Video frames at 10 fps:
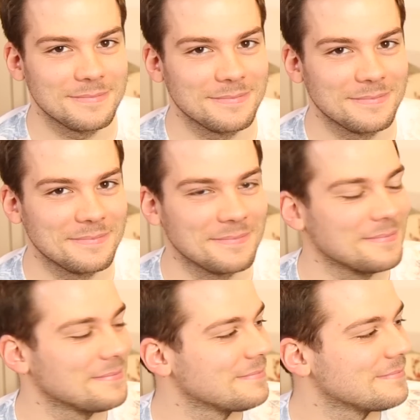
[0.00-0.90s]

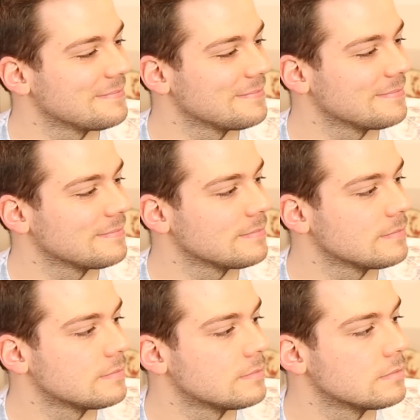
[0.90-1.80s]

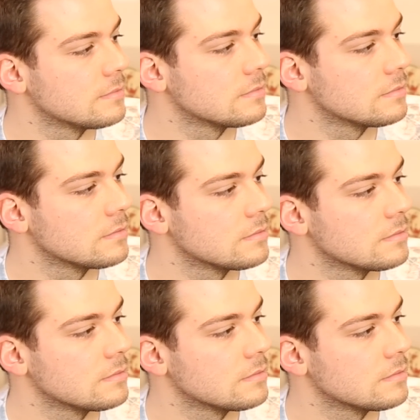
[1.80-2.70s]

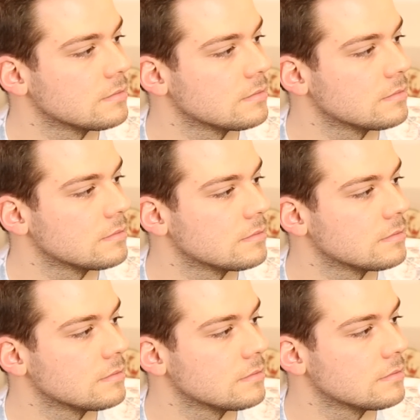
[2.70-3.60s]

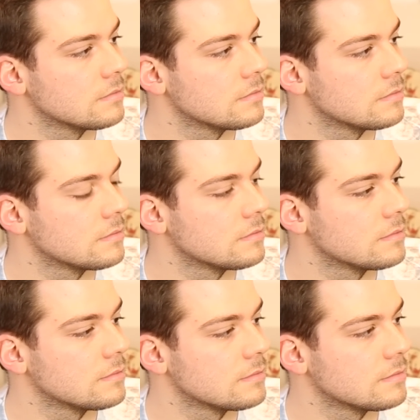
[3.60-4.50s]

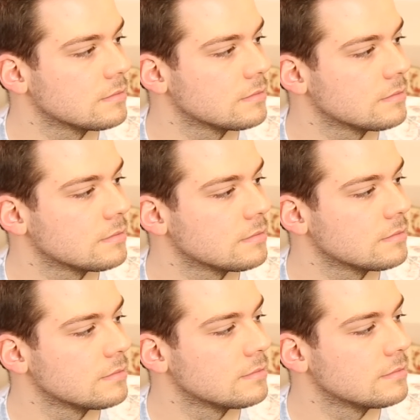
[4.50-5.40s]

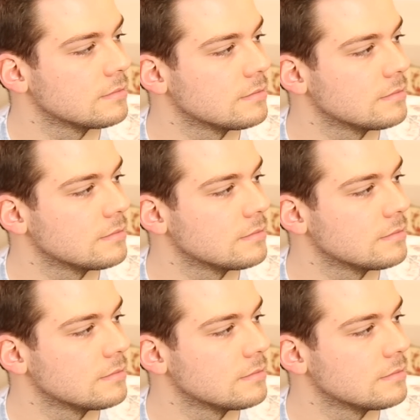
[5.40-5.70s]
(not speaking)